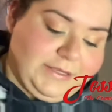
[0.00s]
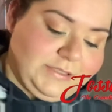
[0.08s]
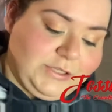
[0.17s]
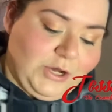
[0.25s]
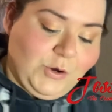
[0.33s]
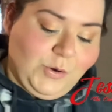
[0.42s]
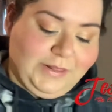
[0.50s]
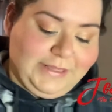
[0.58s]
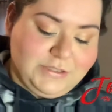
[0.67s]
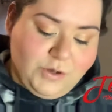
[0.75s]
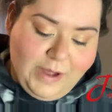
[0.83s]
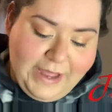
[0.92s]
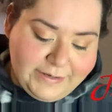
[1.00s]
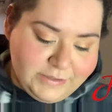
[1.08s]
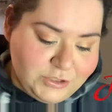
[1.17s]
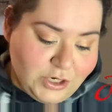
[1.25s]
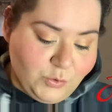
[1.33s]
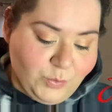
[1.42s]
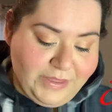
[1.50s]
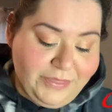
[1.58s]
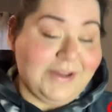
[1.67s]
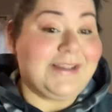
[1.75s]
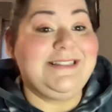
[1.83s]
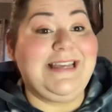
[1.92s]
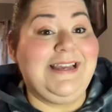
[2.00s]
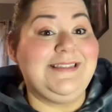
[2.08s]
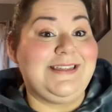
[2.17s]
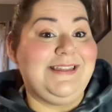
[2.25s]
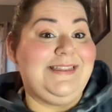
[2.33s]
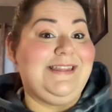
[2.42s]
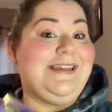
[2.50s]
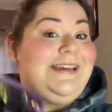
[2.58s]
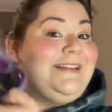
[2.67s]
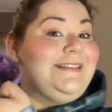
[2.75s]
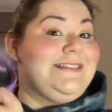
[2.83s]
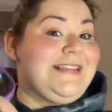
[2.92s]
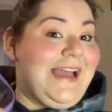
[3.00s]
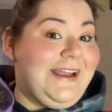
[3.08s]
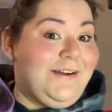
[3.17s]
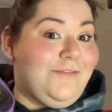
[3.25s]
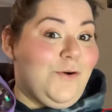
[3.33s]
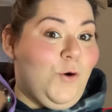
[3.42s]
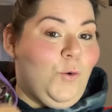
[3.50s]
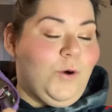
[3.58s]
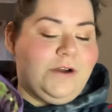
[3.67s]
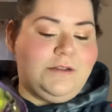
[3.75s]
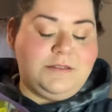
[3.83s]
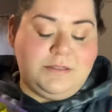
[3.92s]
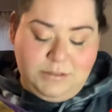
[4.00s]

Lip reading: So let's go ahead and start with the contains in the inside, of course.